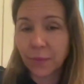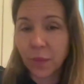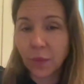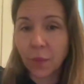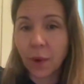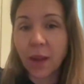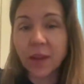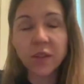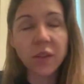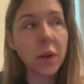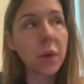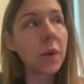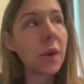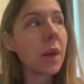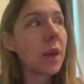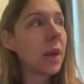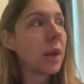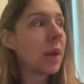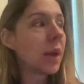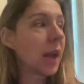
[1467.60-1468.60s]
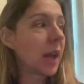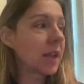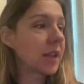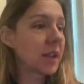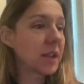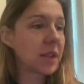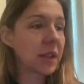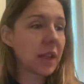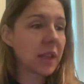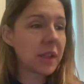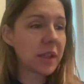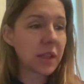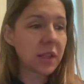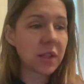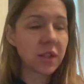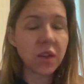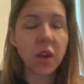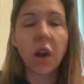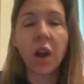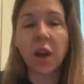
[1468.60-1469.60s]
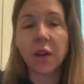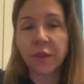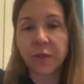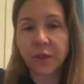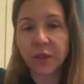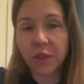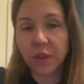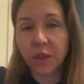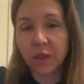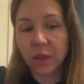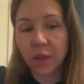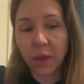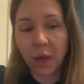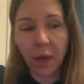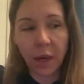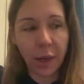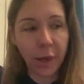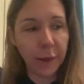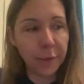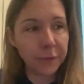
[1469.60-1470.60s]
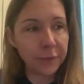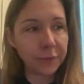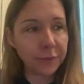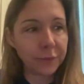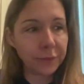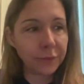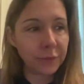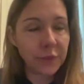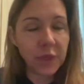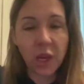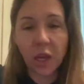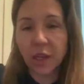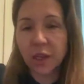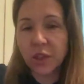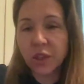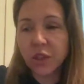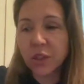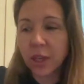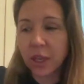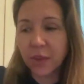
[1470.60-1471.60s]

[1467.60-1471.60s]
right? So it's a soft nudge.